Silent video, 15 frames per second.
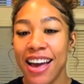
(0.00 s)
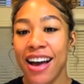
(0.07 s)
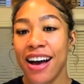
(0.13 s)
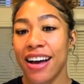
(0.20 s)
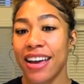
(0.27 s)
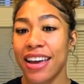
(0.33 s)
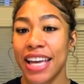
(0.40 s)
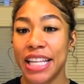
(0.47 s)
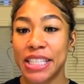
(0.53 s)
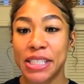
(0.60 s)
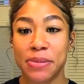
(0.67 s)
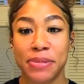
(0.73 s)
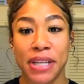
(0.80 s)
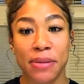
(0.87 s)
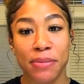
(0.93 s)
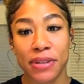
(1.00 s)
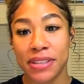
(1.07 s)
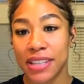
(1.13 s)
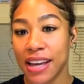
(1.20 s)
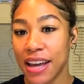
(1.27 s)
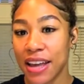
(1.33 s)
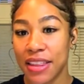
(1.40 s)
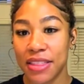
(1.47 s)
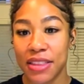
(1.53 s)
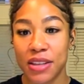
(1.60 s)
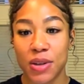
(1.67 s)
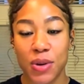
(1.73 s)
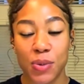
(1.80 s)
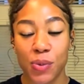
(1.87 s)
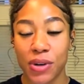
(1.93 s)
And September 10th,
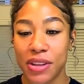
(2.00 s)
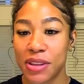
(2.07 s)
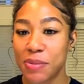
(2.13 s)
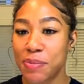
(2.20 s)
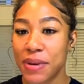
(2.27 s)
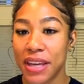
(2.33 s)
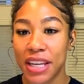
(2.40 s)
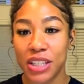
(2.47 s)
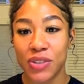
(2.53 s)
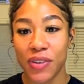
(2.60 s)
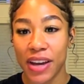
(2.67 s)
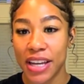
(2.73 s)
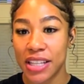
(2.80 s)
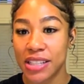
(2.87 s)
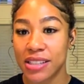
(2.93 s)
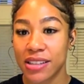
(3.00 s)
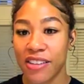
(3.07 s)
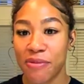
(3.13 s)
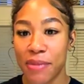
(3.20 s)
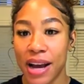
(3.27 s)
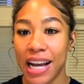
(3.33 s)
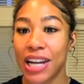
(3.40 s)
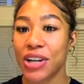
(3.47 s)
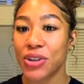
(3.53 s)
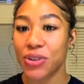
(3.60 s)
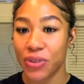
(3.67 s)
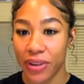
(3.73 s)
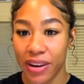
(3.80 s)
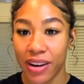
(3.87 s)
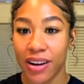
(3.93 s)
one of the biggest fights of my
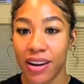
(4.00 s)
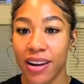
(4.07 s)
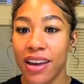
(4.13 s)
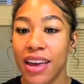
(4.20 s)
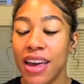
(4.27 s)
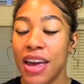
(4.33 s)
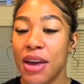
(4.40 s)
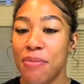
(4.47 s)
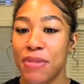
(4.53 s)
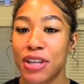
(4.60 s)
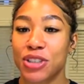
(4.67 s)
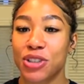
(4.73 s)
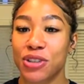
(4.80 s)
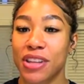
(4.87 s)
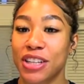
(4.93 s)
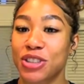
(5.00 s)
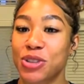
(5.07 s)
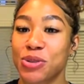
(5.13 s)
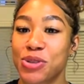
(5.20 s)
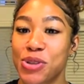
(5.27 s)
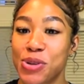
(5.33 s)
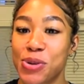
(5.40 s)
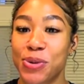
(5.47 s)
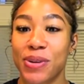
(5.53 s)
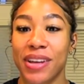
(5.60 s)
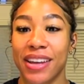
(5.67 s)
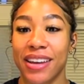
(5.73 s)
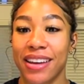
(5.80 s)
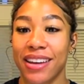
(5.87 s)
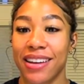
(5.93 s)
career. Make sure that you tune
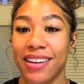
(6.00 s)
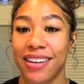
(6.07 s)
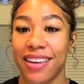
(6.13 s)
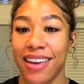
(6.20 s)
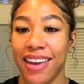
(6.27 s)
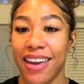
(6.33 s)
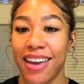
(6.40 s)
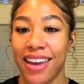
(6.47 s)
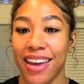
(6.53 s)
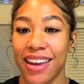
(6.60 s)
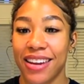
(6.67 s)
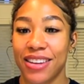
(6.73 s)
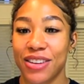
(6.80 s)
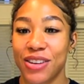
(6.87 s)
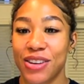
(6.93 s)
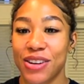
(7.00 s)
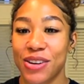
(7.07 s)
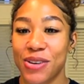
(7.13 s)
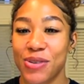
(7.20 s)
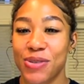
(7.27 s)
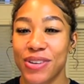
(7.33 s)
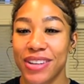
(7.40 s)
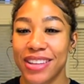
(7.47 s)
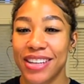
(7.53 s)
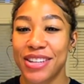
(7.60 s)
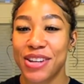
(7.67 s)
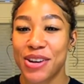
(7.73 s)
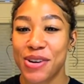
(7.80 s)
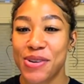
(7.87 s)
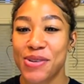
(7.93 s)
in and, really
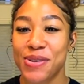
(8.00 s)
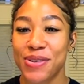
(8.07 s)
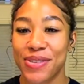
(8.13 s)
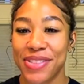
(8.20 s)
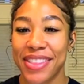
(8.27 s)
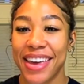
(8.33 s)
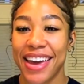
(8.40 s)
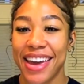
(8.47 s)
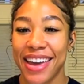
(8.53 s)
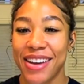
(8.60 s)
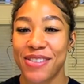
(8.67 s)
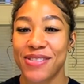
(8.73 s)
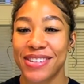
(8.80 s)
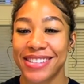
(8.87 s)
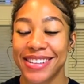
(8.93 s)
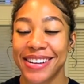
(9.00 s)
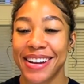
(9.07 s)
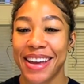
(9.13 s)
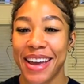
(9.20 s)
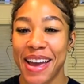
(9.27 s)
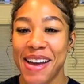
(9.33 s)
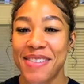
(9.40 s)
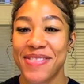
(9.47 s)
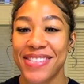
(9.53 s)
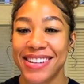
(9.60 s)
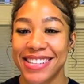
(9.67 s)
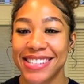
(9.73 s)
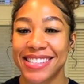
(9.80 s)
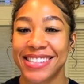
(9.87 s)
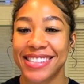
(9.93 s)
know that what's going to happen
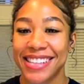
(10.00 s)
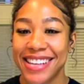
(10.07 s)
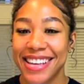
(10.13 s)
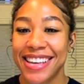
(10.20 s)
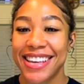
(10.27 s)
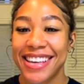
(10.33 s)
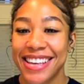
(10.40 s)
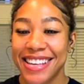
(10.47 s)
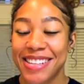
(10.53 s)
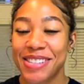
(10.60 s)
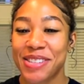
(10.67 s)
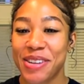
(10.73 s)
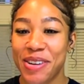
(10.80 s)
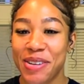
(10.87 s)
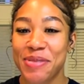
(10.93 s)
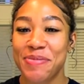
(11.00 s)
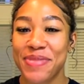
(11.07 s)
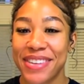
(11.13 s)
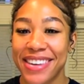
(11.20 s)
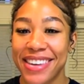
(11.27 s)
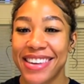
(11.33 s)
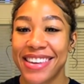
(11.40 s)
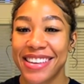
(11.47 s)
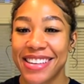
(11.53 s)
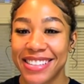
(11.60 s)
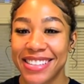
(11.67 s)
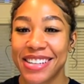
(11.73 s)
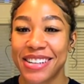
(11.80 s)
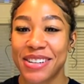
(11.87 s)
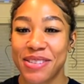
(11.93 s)
is
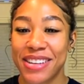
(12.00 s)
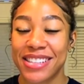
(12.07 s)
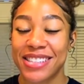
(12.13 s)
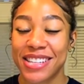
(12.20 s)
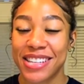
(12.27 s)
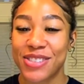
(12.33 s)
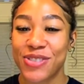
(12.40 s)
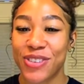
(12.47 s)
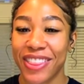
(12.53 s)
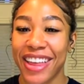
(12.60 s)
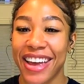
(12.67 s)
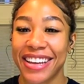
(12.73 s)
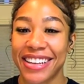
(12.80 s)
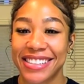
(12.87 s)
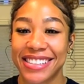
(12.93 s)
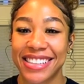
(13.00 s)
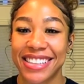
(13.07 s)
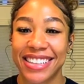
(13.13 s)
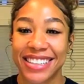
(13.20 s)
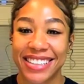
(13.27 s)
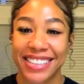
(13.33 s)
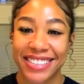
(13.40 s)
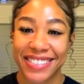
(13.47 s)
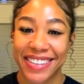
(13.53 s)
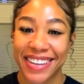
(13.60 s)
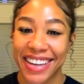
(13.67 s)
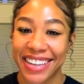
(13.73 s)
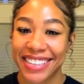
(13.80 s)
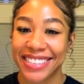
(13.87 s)
it's for legacy. Okay.